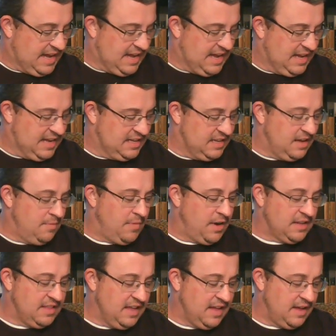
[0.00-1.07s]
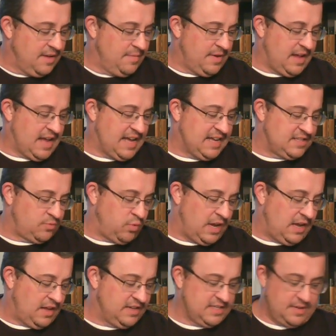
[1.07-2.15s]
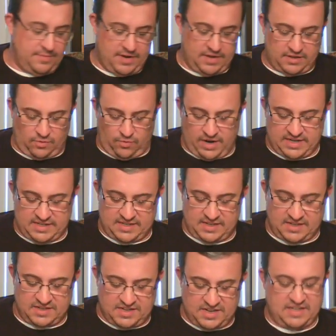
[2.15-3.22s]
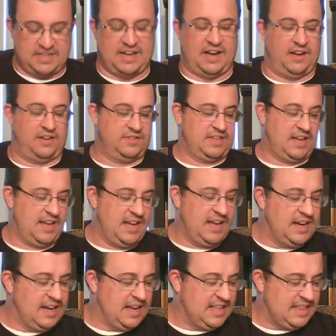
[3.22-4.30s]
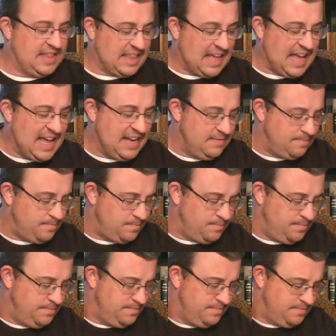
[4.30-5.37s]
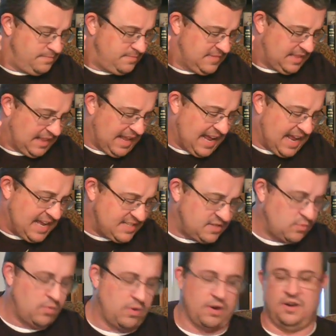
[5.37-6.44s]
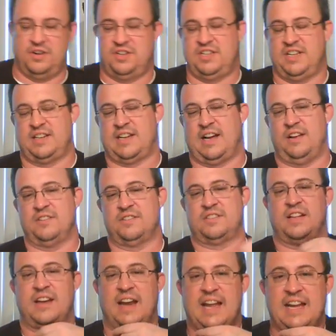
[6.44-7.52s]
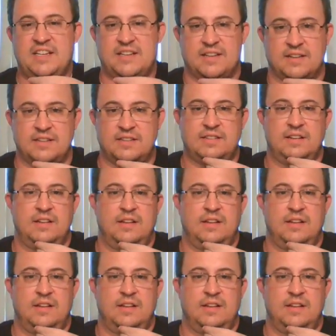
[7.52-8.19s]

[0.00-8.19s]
Among them, as well as among the rest of the Gentiles. And that last word, Gentiles, the nations,